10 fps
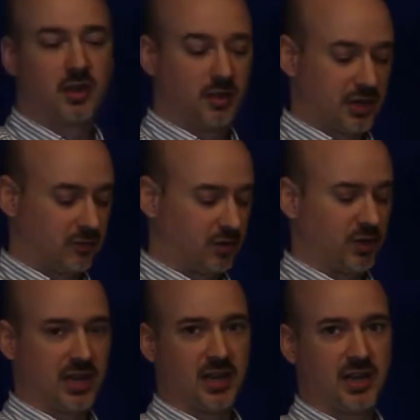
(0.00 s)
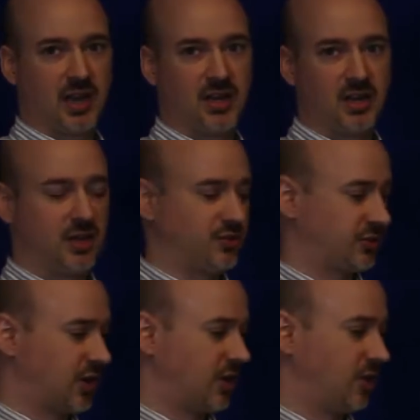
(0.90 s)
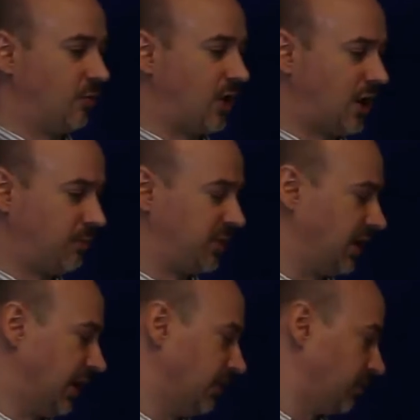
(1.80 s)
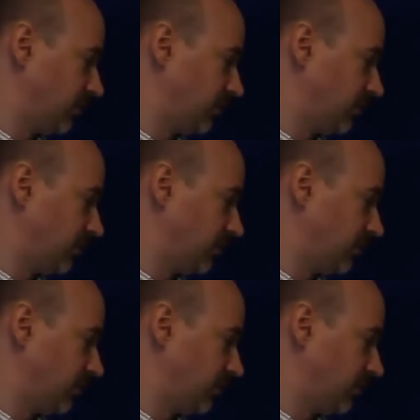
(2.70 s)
Now we'll go ahead and install the wall plate.